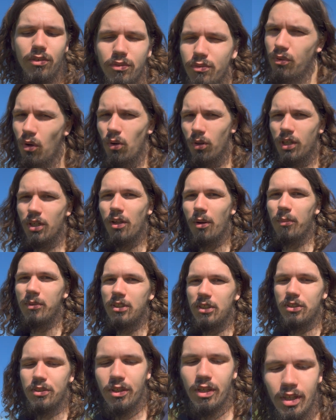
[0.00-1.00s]
4
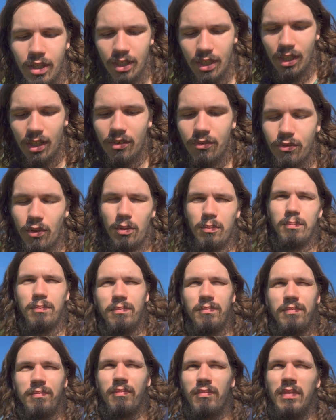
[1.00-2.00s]
kilometers
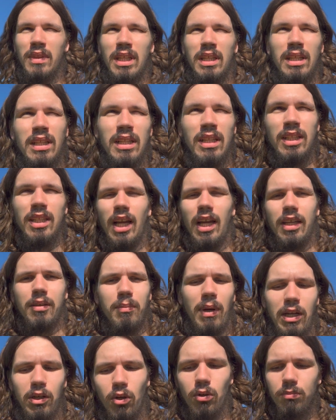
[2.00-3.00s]
from like
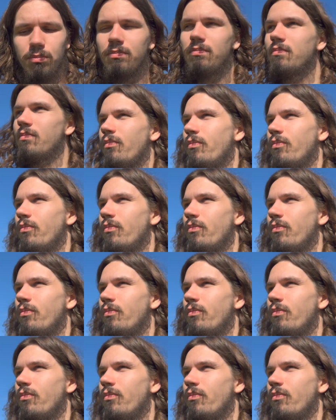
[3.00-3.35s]
my home.